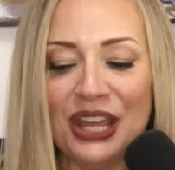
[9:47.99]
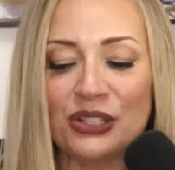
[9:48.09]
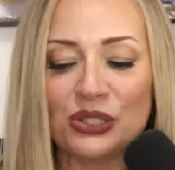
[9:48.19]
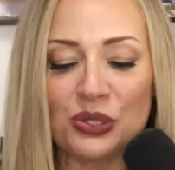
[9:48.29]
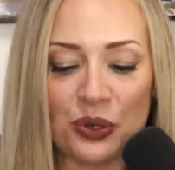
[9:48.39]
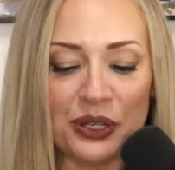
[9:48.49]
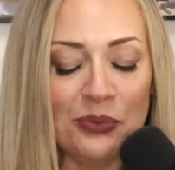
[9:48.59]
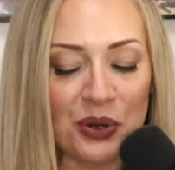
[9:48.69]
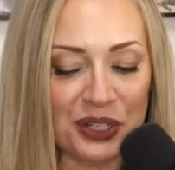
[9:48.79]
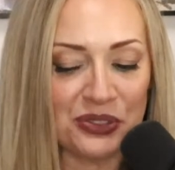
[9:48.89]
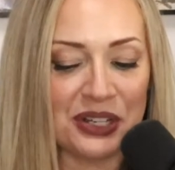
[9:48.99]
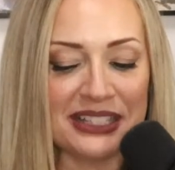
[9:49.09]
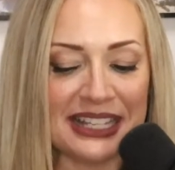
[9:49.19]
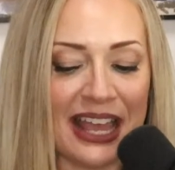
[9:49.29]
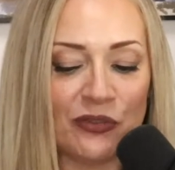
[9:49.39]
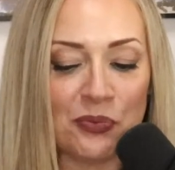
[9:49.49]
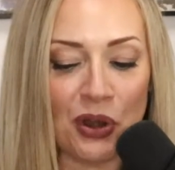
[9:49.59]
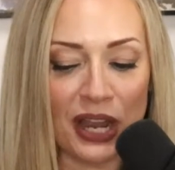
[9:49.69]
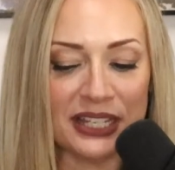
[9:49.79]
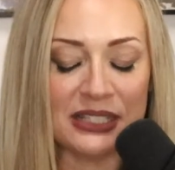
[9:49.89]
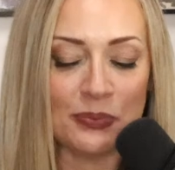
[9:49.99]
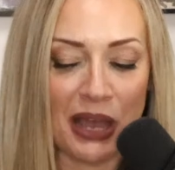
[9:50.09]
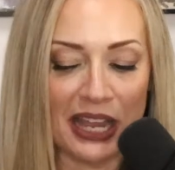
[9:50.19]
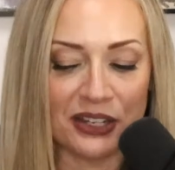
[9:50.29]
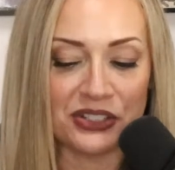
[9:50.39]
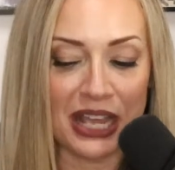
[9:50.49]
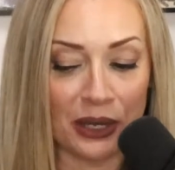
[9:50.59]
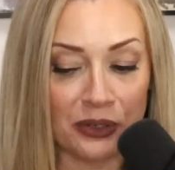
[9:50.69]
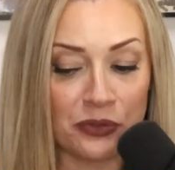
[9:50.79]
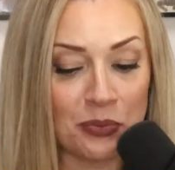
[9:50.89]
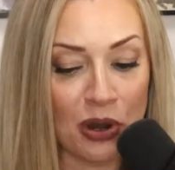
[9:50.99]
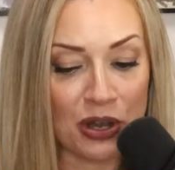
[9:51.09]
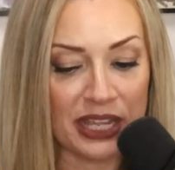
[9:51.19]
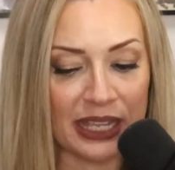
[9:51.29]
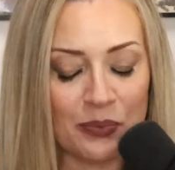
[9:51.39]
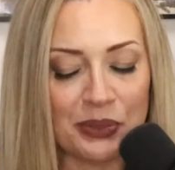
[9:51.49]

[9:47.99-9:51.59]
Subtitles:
Soaring mortgage rates have priced buyers out of the market,